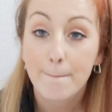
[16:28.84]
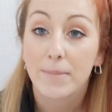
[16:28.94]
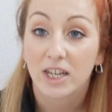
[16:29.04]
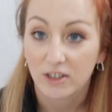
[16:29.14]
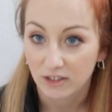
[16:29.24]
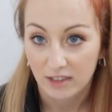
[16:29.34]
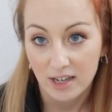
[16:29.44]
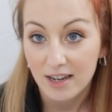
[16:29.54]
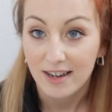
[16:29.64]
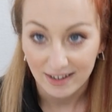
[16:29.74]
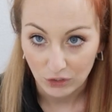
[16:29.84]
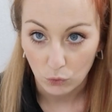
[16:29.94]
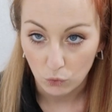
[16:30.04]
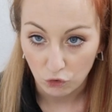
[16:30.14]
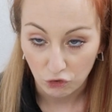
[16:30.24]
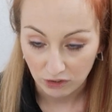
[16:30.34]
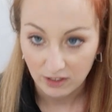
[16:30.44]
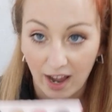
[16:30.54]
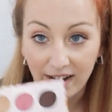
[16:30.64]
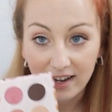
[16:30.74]
because it is gorgeous
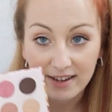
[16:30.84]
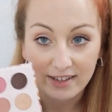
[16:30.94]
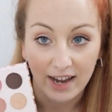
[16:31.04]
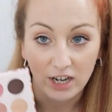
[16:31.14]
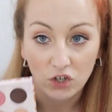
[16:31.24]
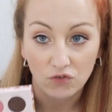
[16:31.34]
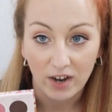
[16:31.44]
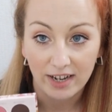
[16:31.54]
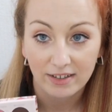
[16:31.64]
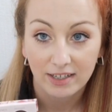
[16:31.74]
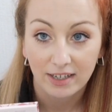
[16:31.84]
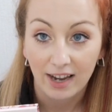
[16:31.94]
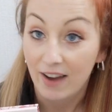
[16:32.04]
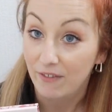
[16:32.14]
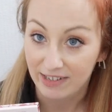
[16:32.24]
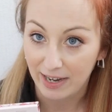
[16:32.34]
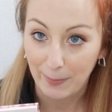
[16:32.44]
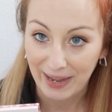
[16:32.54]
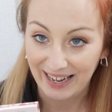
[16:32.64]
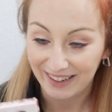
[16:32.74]
and it is a great everyday
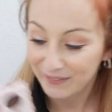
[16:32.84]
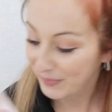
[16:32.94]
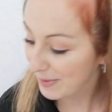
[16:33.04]
palette for